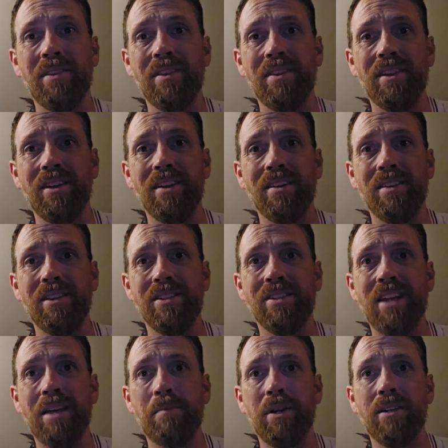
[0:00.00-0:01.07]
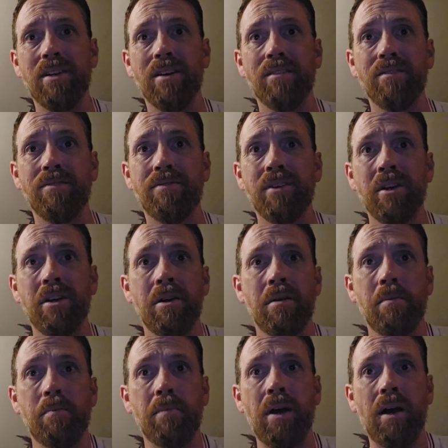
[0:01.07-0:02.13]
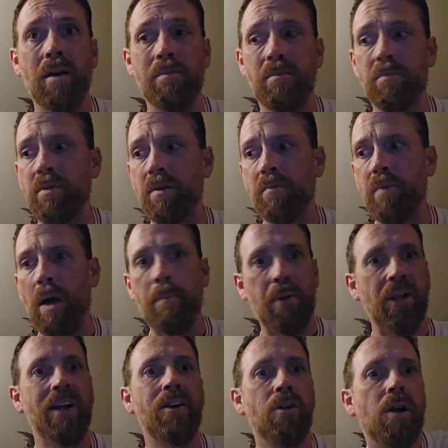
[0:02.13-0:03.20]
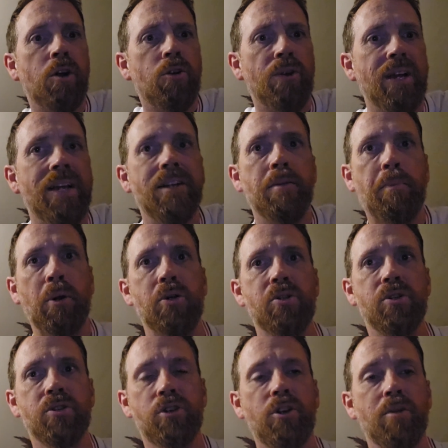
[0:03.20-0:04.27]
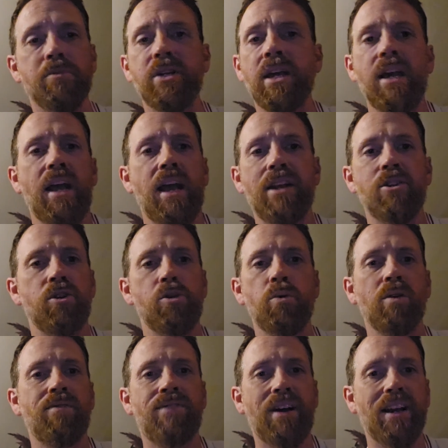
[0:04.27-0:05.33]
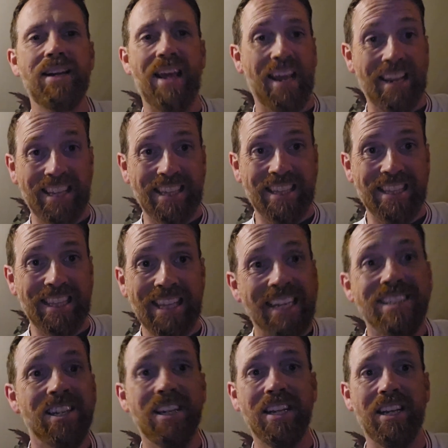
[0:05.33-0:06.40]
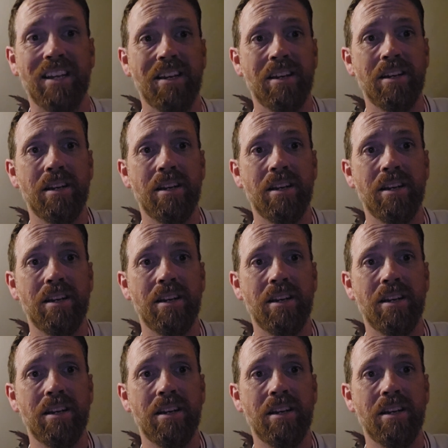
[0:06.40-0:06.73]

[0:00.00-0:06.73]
the statement of a player agreeing to personal terms, and you will find a litany